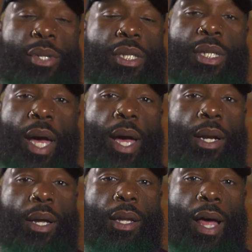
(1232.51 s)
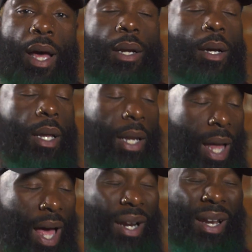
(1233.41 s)
We just got a lot
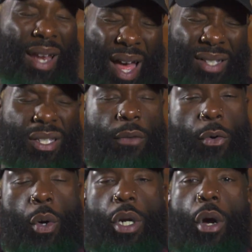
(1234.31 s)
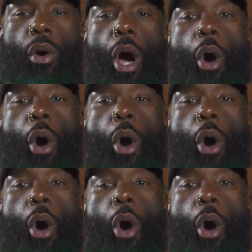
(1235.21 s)
of stuff going on.